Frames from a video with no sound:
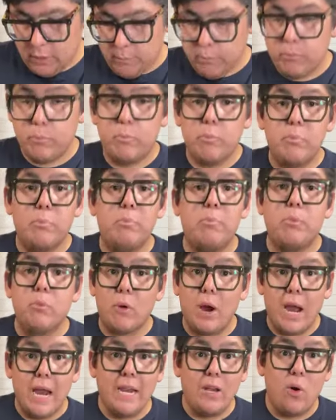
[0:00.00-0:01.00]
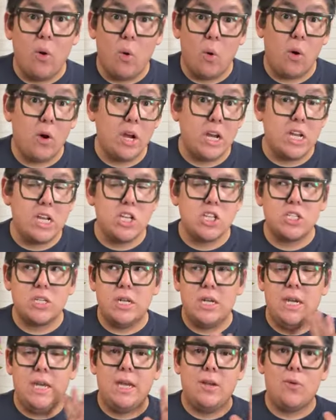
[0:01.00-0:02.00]
The bright
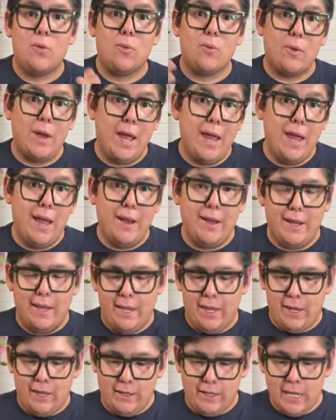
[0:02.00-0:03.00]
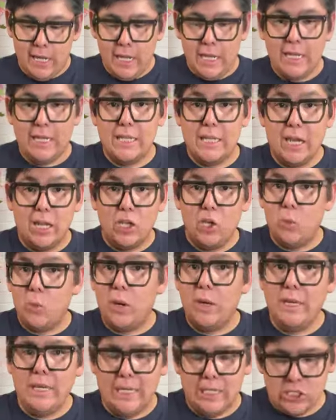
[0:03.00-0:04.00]
orange and red and
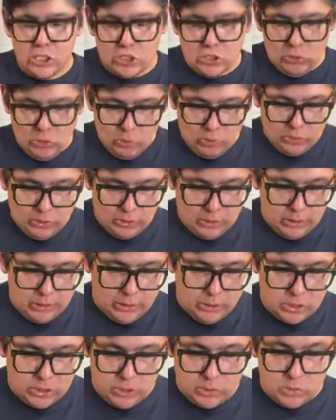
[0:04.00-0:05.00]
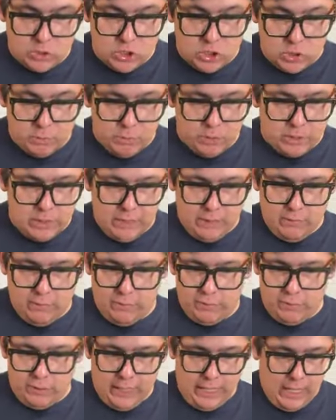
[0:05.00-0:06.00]
yellow one, it sold earlier, so super
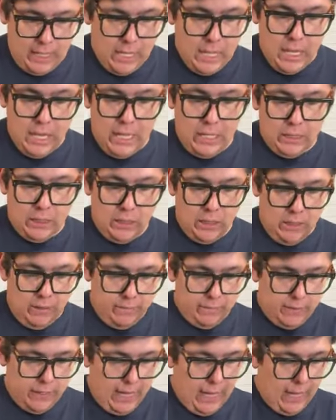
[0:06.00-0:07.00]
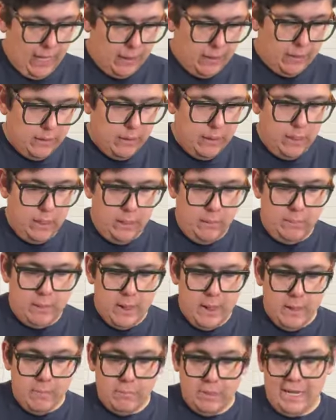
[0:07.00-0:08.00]
thankful for that. I love that.
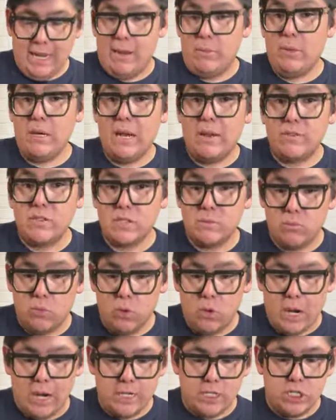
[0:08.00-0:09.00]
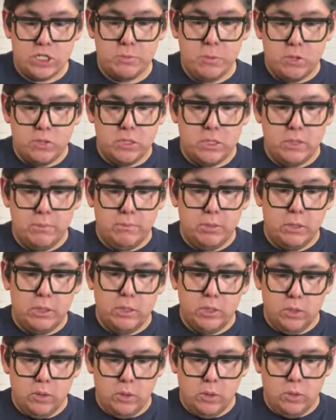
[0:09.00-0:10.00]
But I am gonna have some more. I just posted a
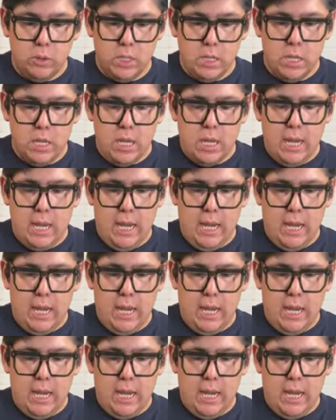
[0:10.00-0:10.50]
blue